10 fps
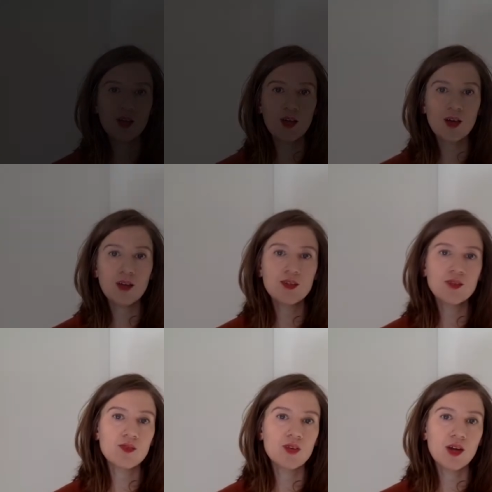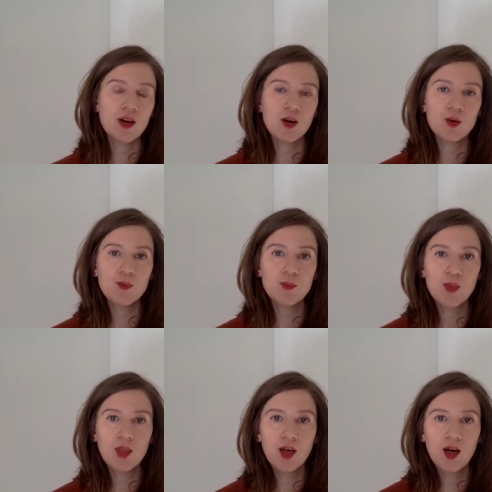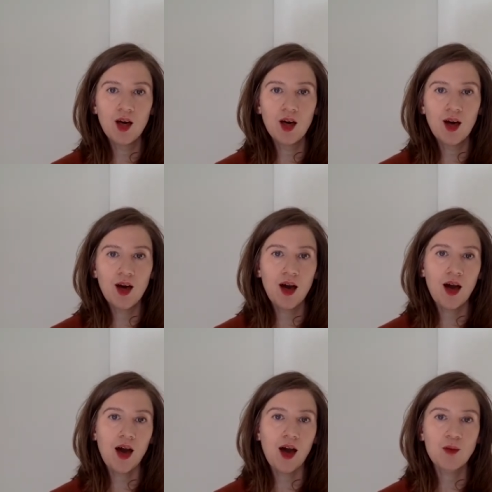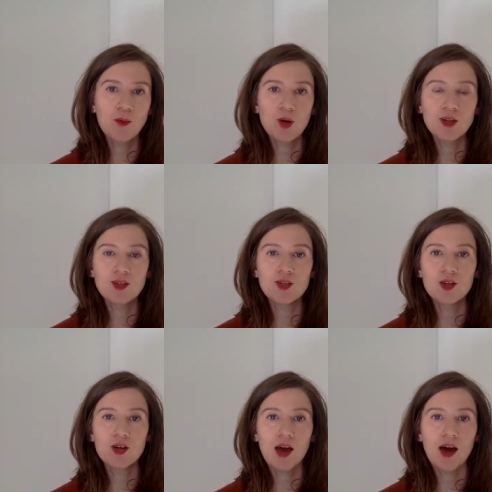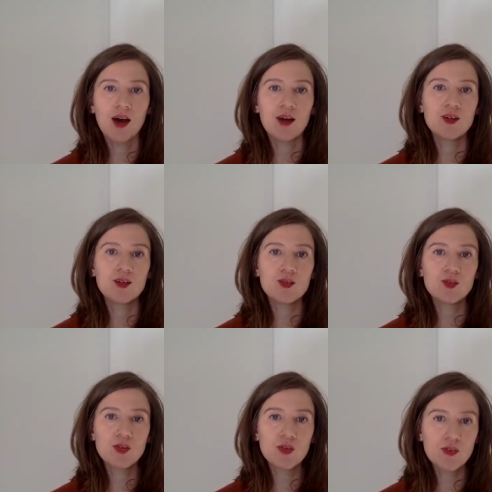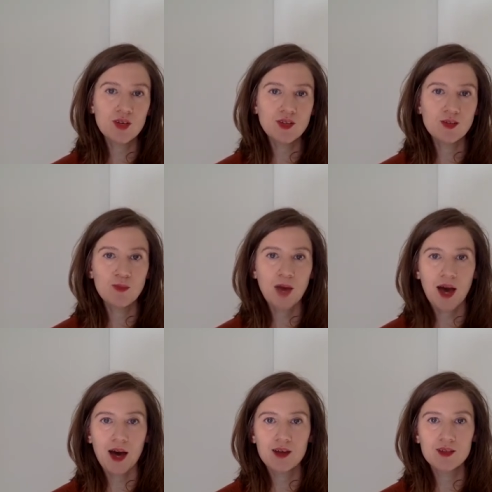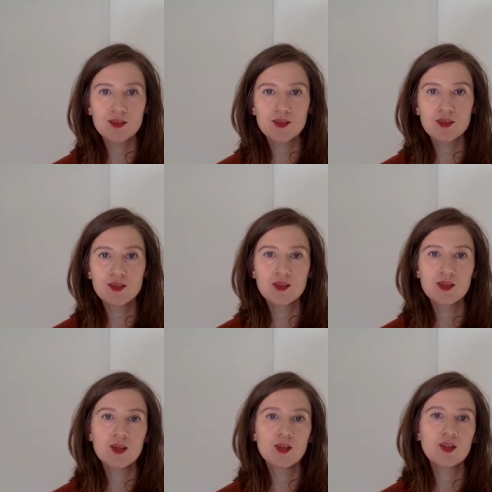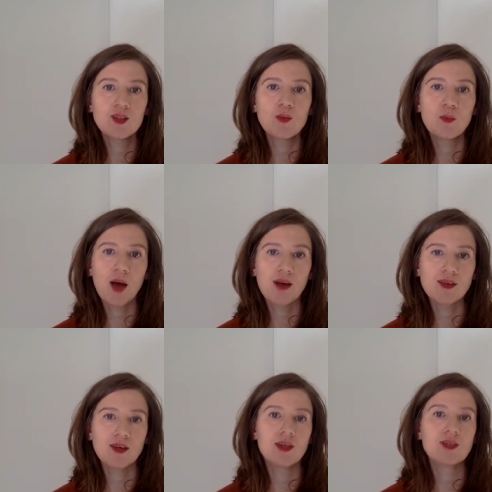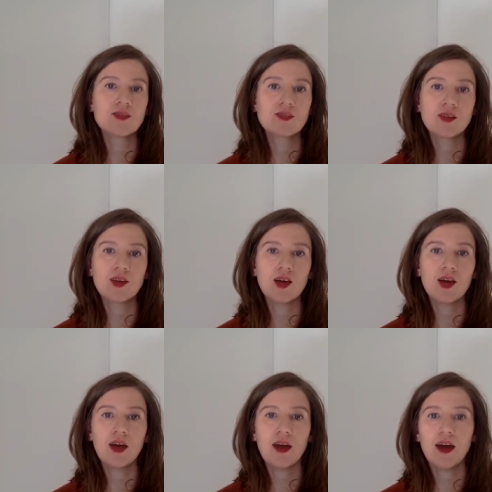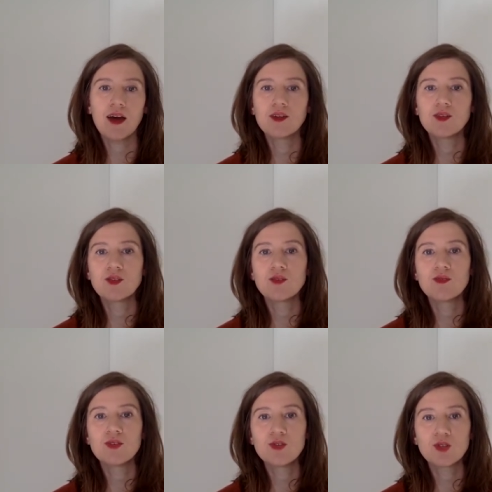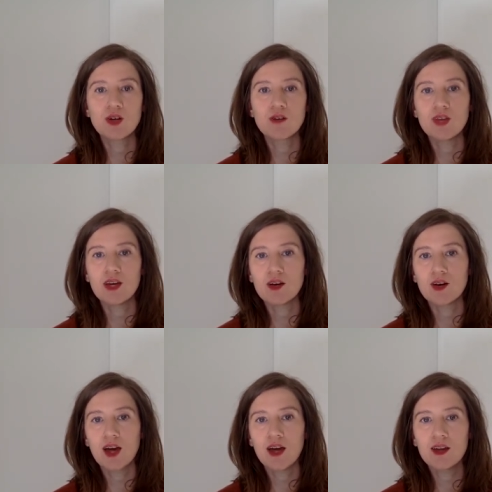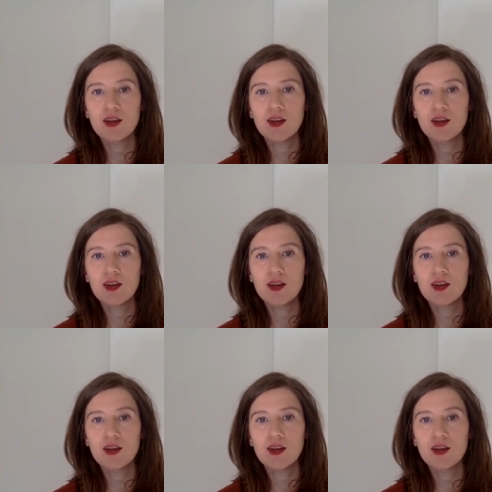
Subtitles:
In this video, I'm going to look at two recent pasts, the present, and the future of the internet.